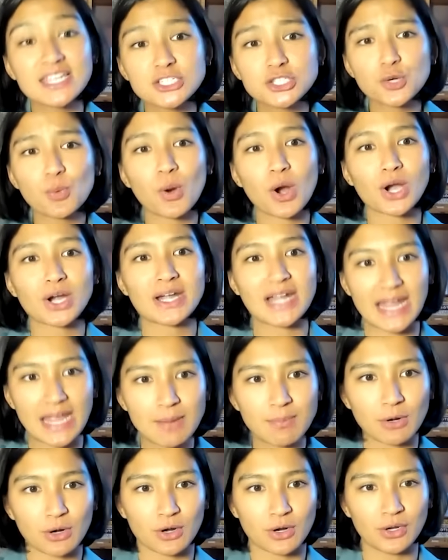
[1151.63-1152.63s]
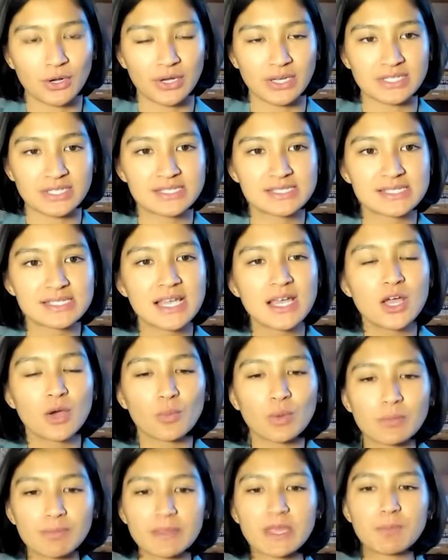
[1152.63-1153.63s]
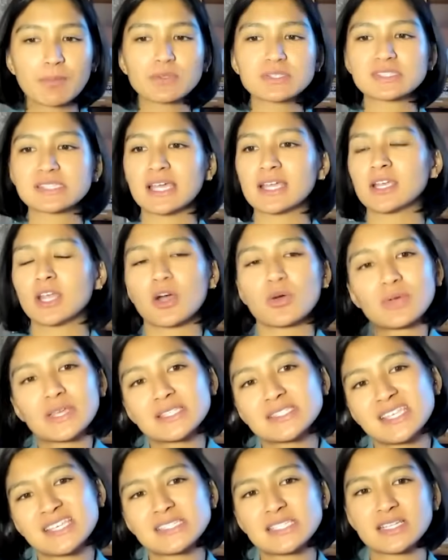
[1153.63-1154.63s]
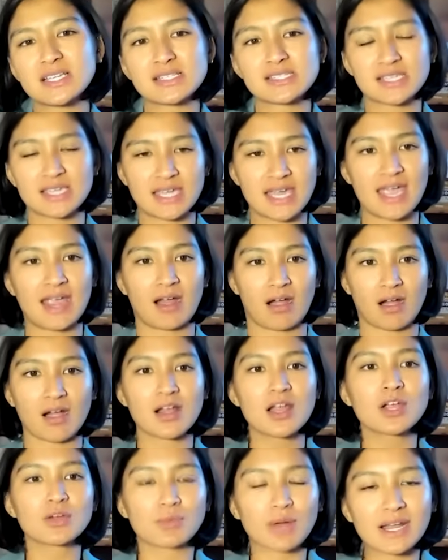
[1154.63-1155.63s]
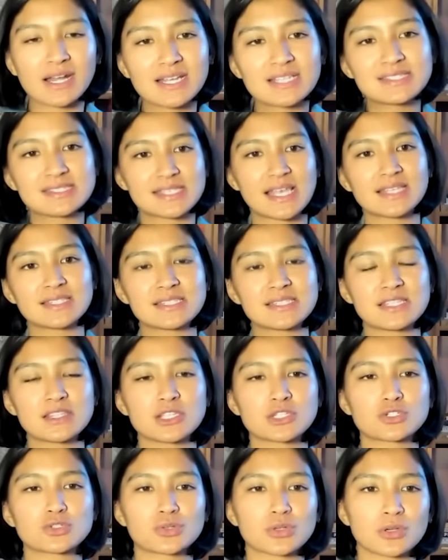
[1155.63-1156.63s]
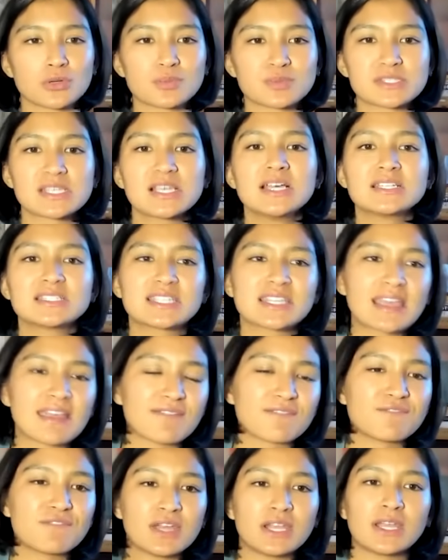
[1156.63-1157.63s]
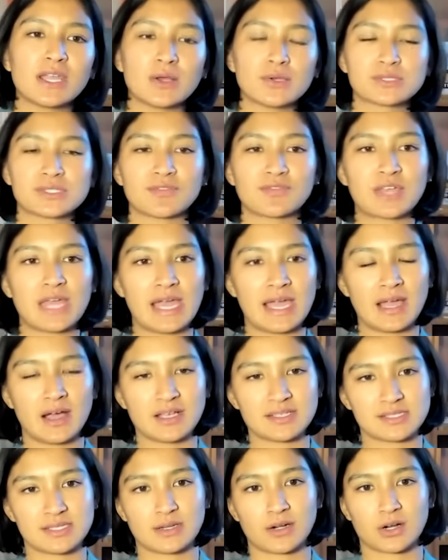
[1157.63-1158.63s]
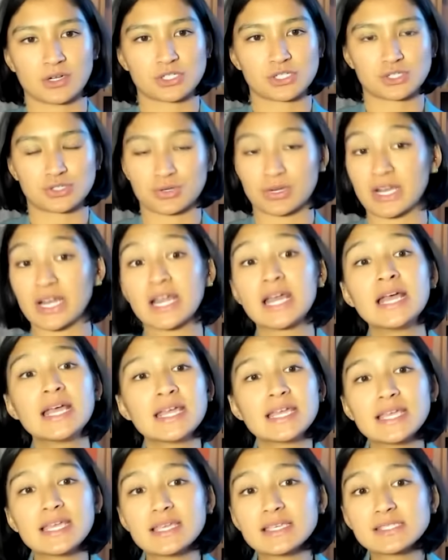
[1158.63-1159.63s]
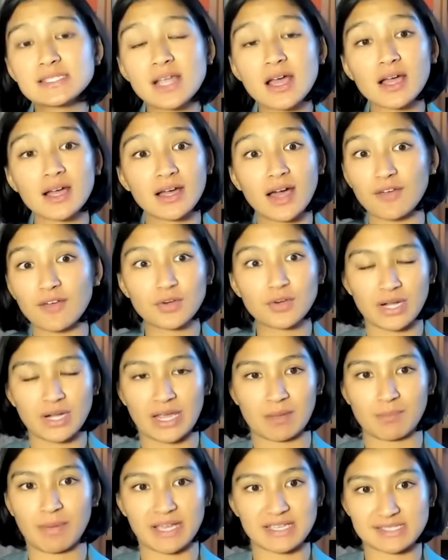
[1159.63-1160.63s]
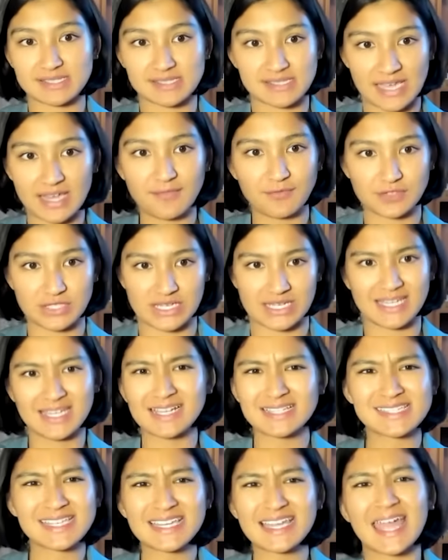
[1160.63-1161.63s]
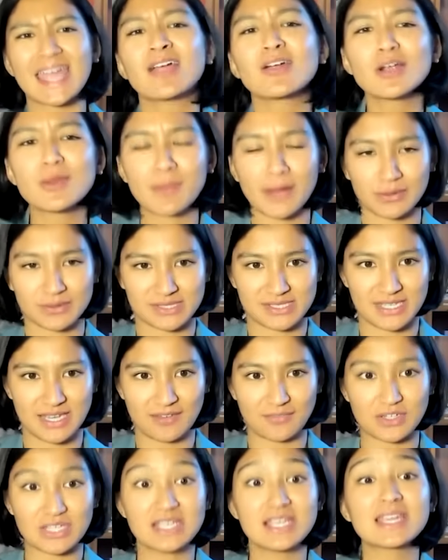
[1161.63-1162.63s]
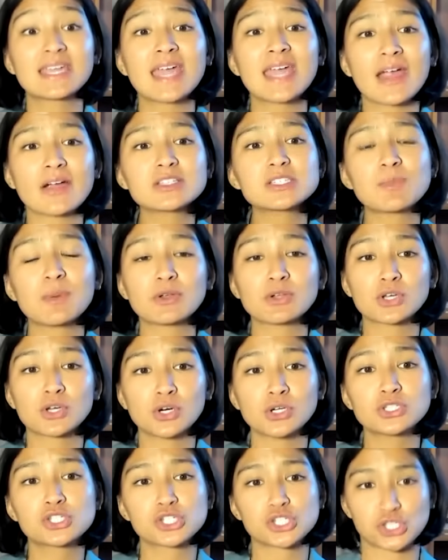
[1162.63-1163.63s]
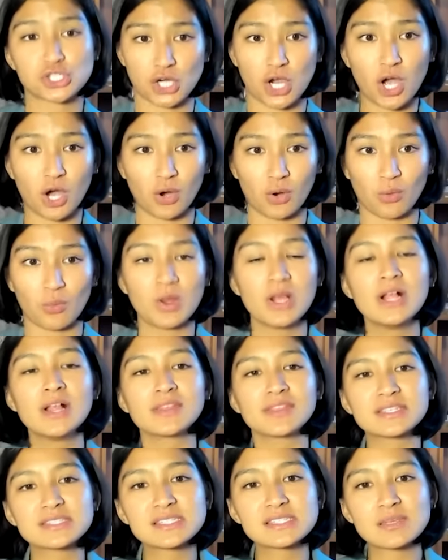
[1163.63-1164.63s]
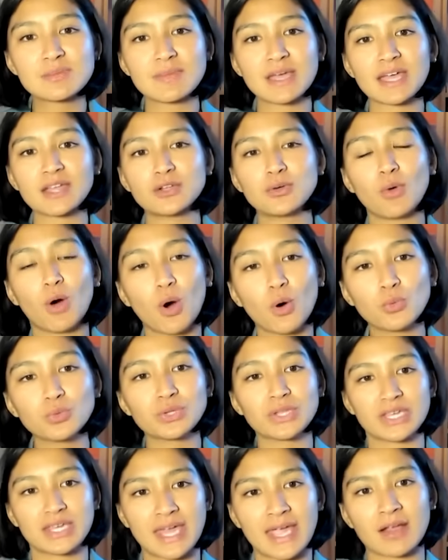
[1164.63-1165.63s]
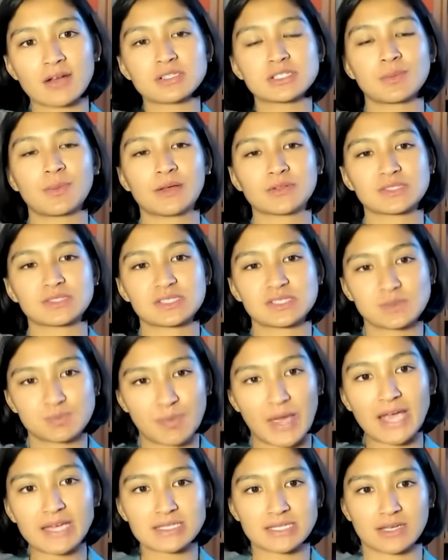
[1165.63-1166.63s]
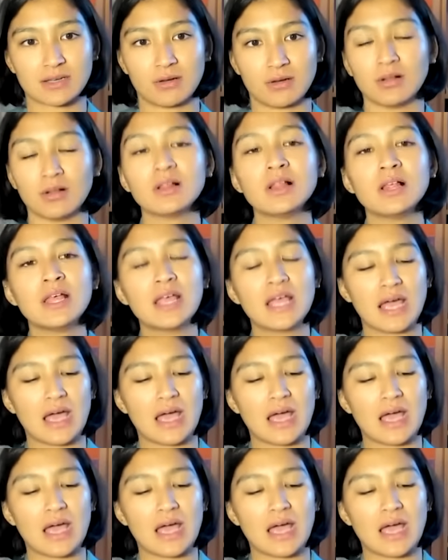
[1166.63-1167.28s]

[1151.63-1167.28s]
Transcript: into our neighborhoods. When people say no, he says he doesn't care, right? And he sends in the troops to get videos of chaos in our street. He is not governing by safety. He doesn't care about safety. He cares about a good show. This is a man who only cares about spectacle.